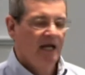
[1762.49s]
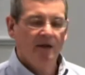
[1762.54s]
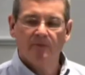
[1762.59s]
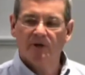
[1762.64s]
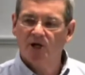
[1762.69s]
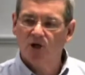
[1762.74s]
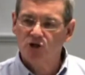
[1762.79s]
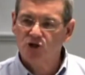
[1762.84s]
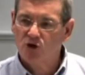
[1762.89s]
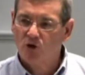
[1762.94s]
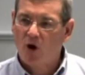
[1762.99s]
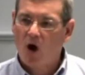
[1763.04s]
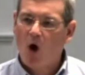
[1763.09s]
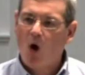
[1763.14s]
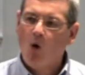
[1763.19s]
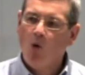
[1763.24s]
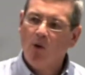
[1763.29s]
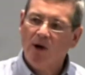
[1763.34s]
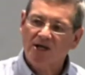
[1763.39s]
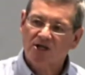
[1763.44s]
because you're
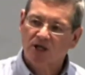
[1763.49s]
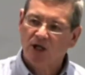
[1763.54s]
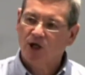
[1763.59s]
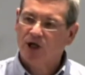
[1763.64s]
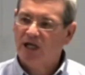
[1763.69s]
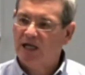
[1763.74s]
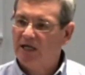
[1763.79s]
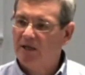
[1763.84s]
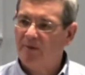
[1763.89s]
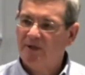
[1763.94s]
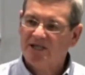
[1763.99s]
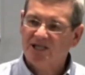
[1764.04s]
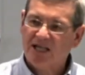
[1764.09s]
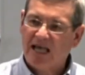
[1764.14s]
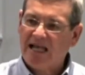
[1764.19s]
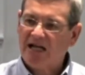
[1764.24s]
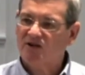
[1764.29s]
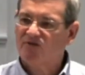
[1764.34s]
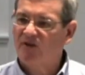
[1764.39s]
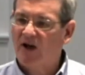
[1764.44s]
always looking to be
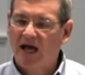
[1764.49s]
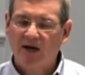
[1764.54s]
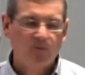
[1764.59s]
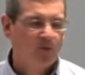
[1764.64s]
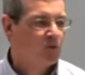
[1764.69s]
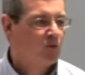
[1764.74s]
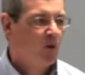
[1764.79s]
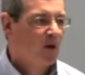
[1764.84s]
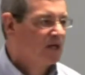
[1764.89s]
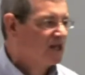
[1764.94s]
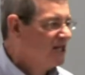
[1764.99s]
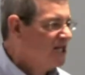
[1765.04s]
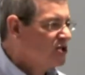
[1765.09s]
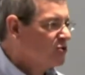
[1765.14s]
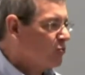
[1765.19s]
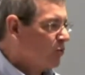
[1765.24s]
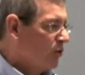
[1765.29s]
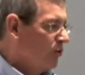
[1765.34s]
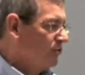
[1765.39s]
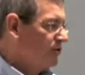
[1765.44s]
satisfied with what
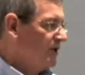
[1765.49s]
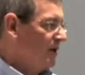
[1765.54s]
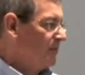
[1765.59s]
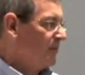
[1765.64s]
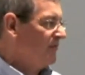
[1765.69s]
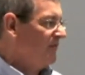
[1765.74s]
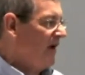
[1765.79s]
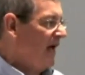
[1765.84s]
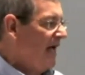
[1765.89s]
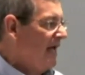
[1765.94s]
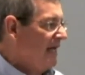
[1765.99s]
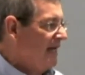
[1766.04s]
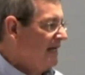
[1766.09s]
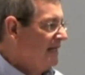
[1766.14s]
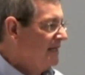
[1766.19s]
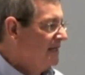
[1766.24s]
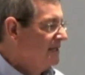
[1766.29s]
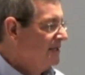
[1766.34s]
this world can provide.